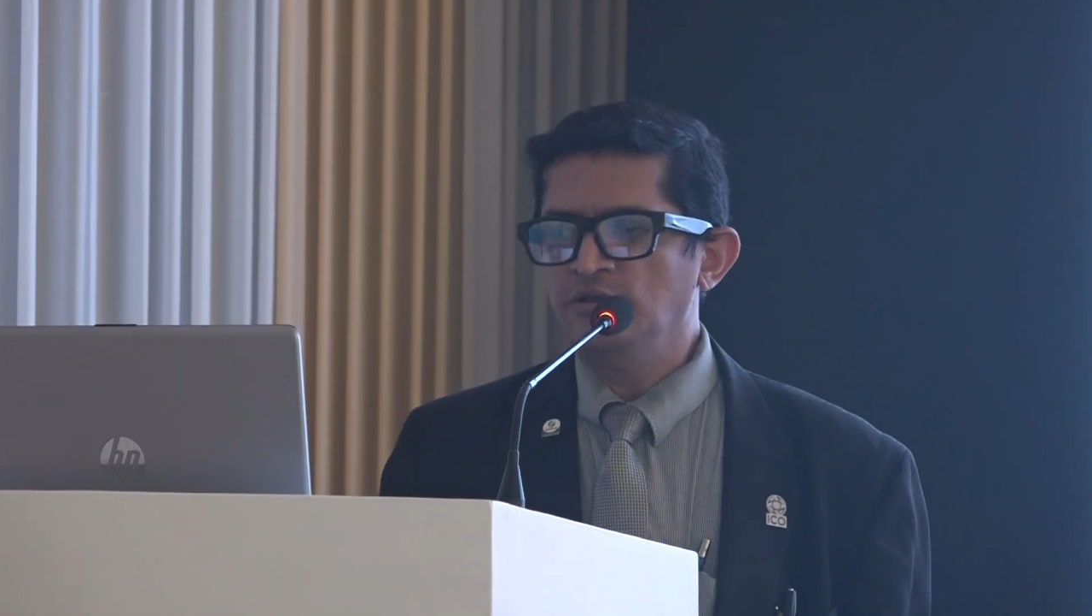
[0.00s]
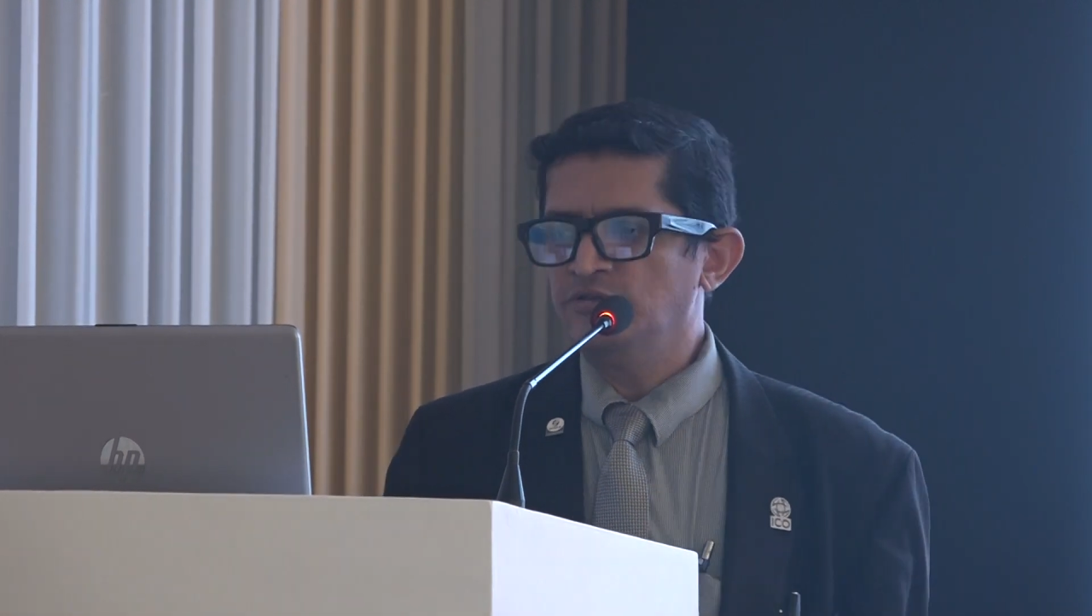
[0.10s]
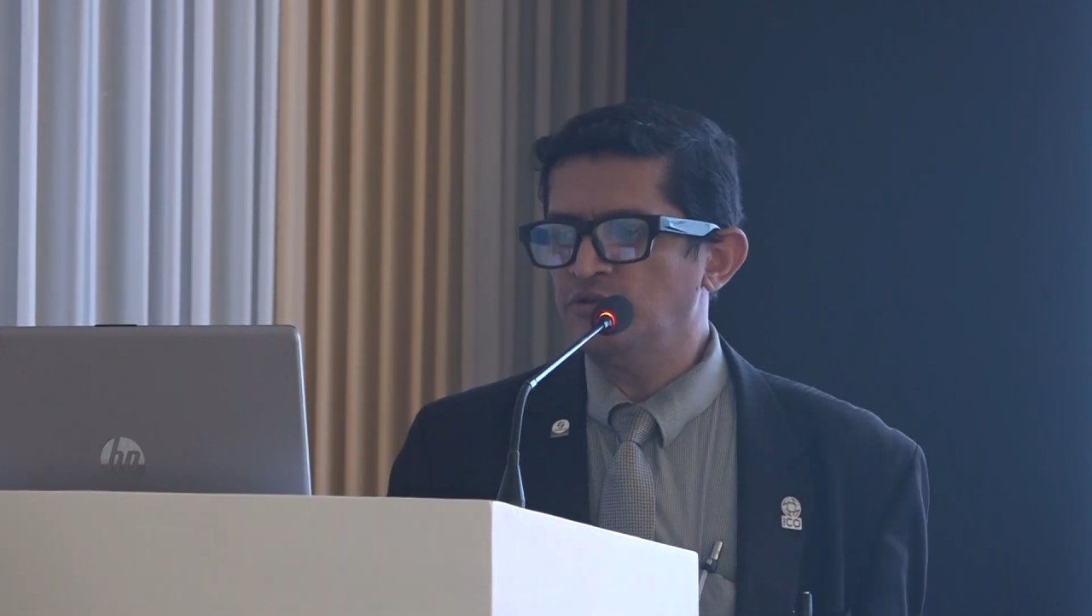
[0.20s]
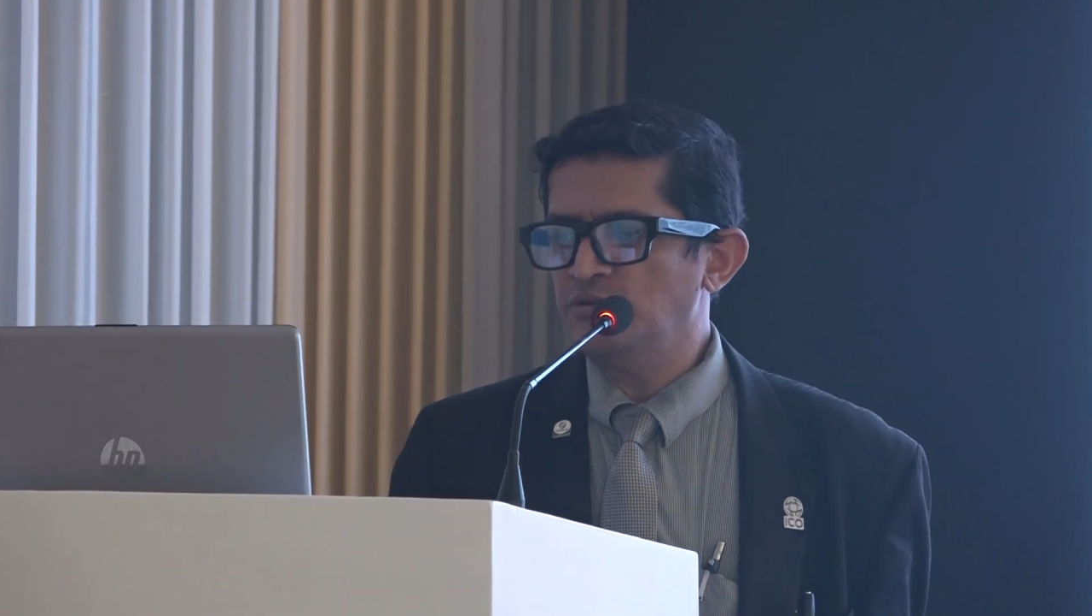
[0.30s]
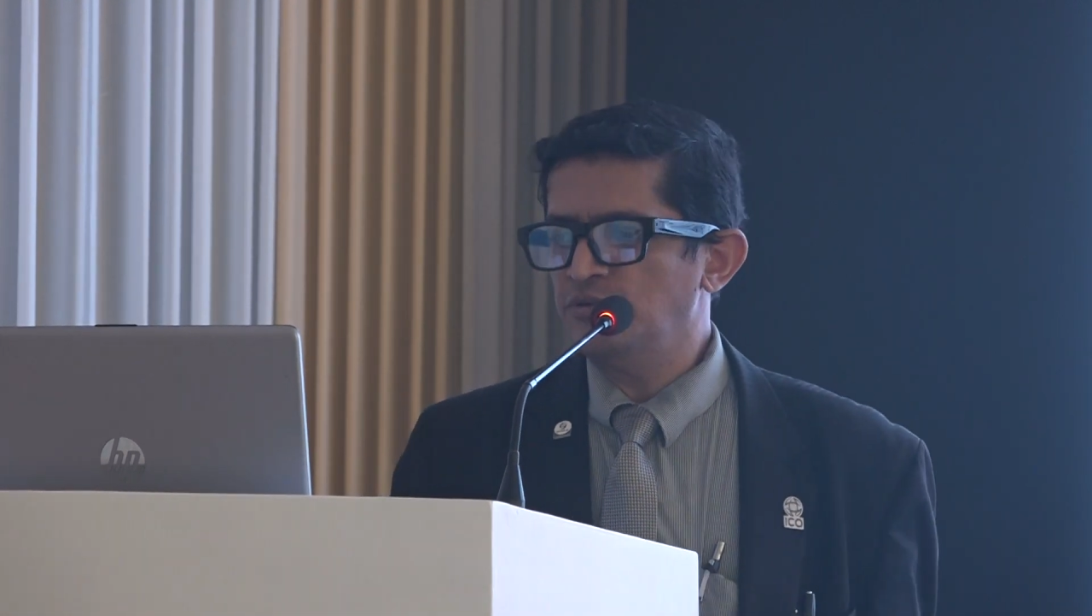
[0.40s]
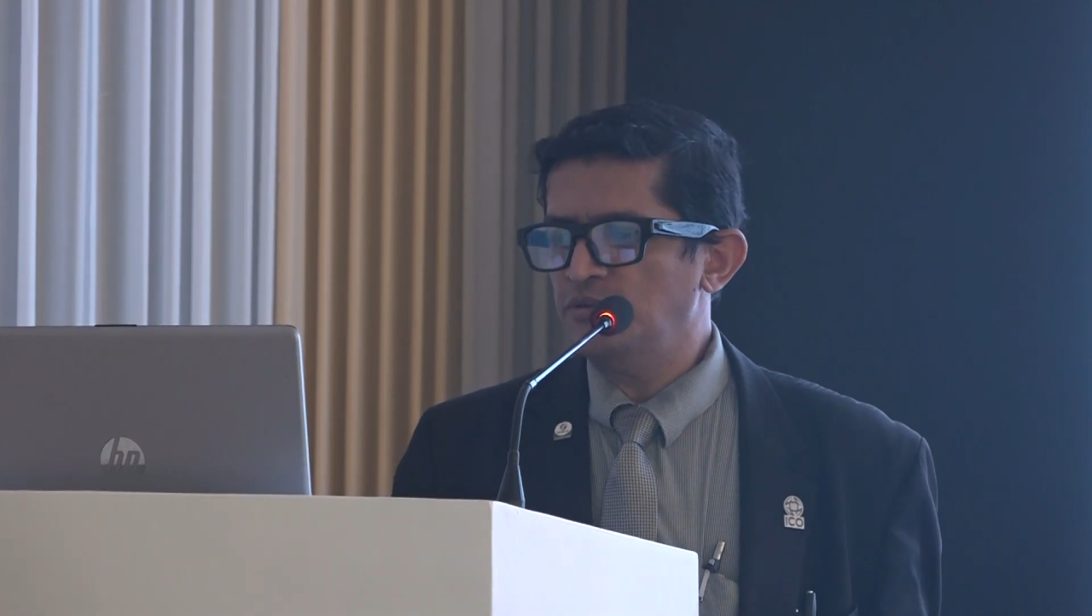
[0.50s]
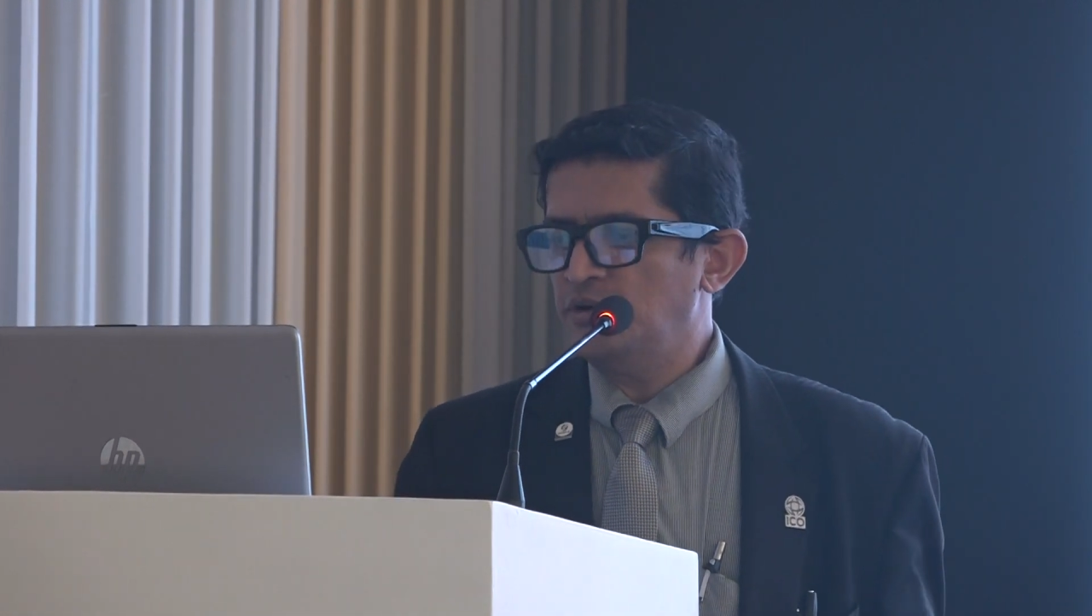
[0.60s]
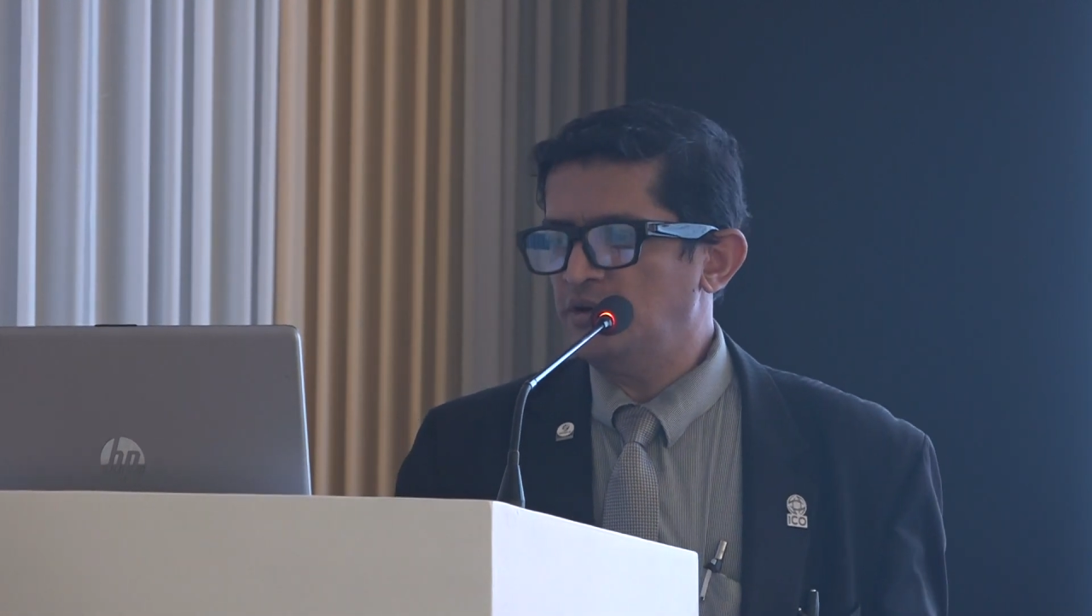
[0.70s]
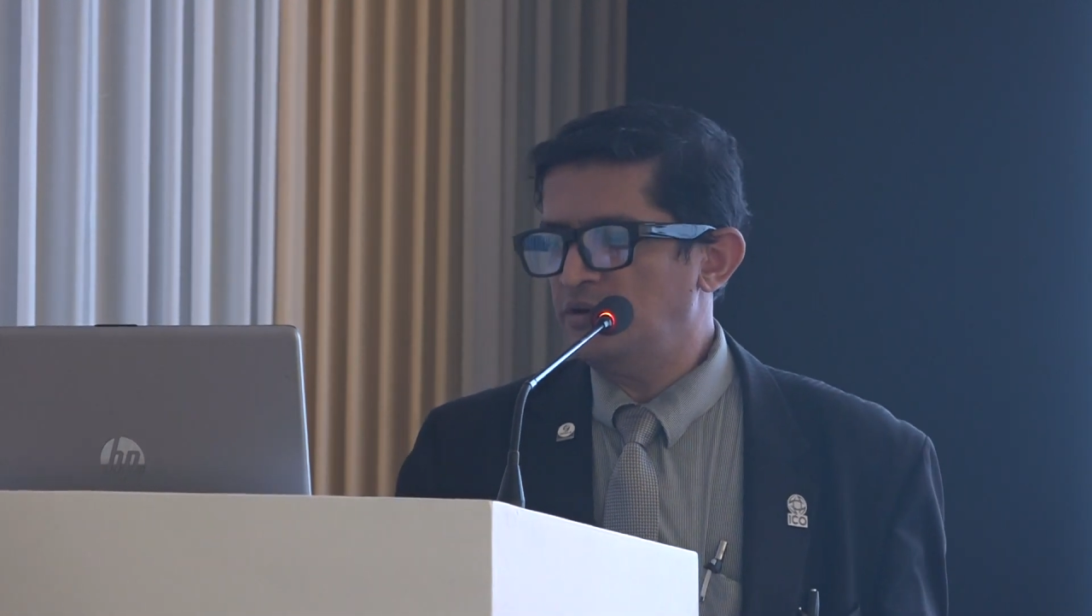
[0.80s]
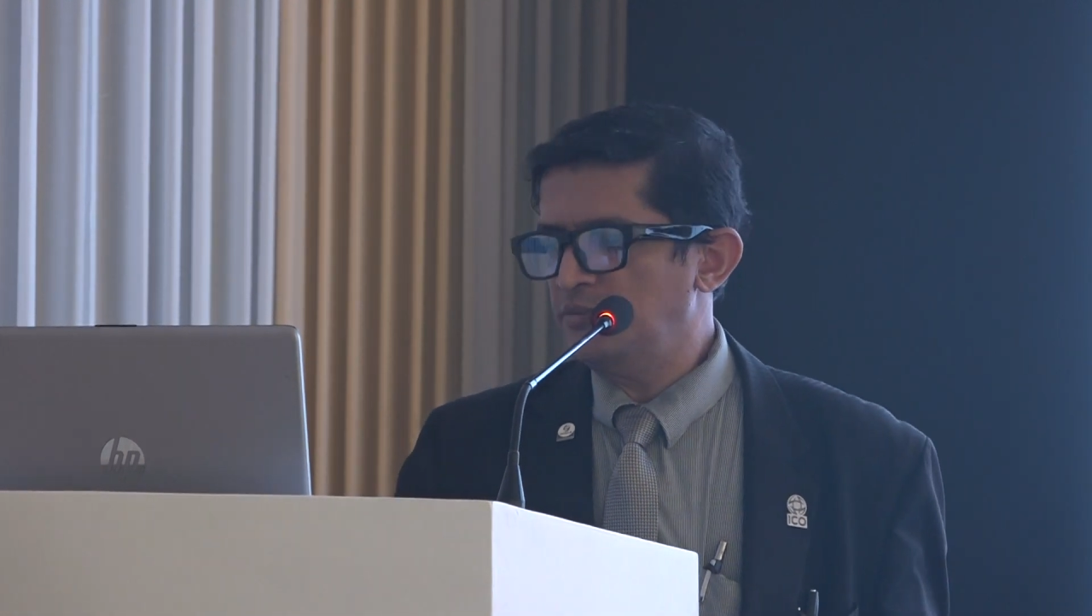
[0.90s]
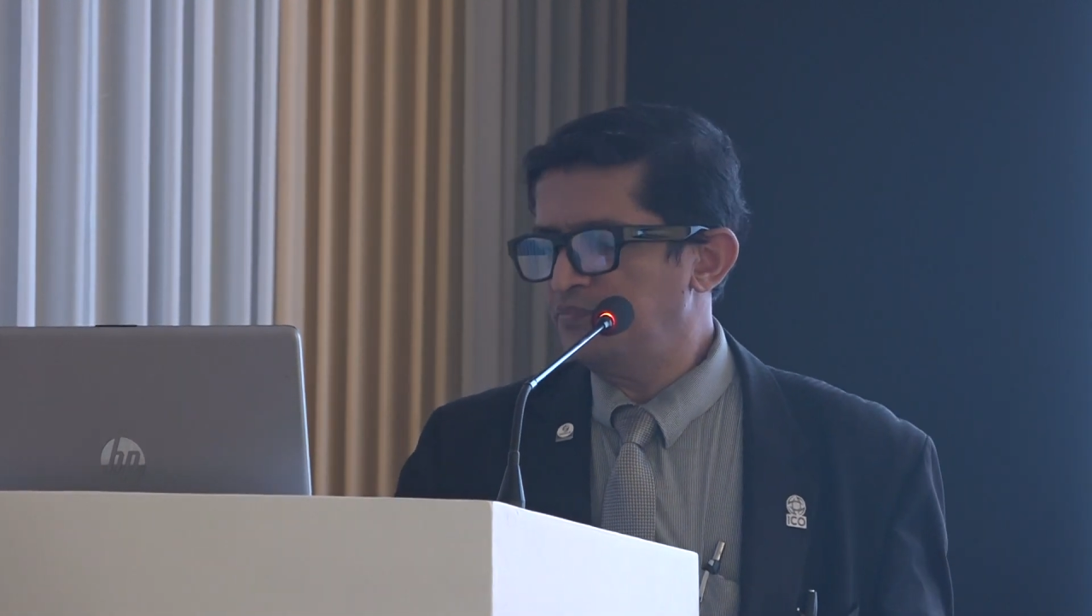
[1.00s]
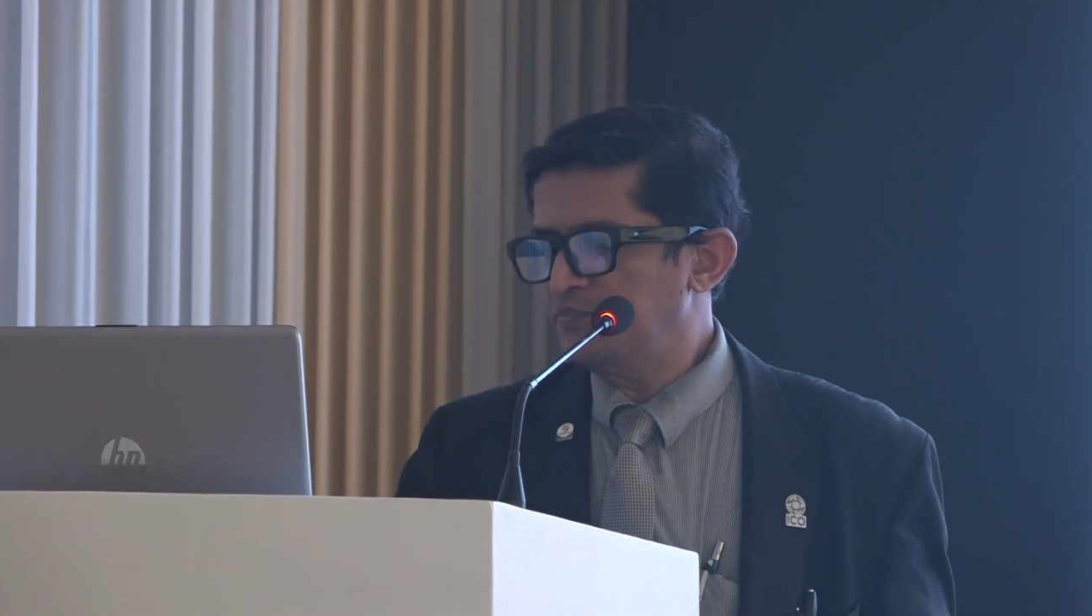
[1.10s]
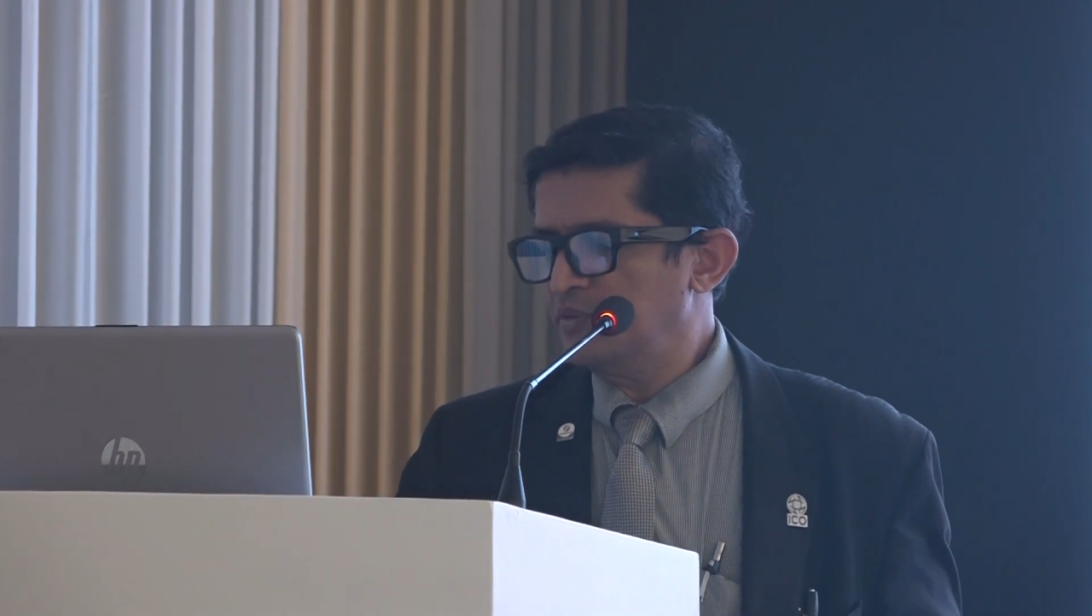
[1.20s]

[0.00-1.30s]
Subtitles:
So